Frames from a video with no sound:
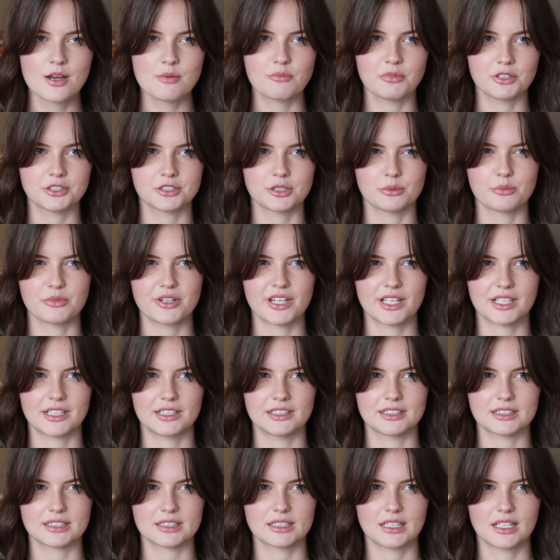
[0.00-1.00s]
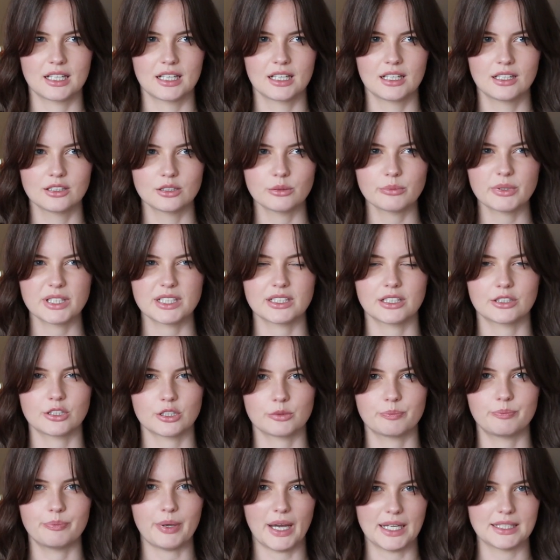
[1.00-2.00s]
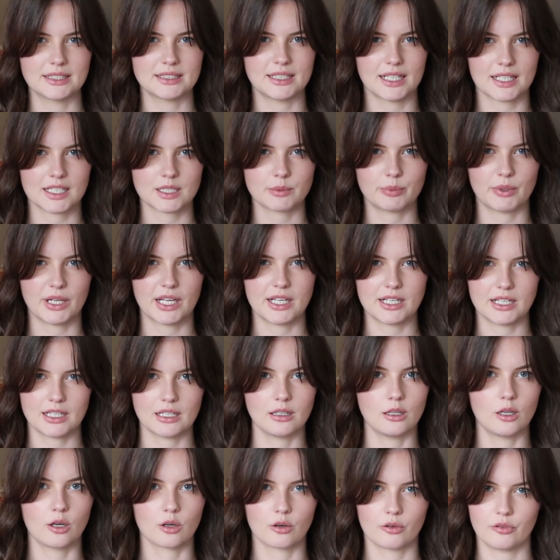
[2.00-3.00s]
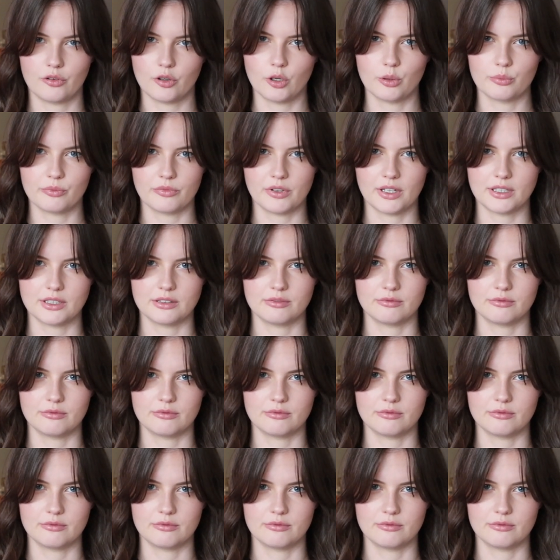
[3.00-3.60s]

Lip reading: but some things are just best explained in a long form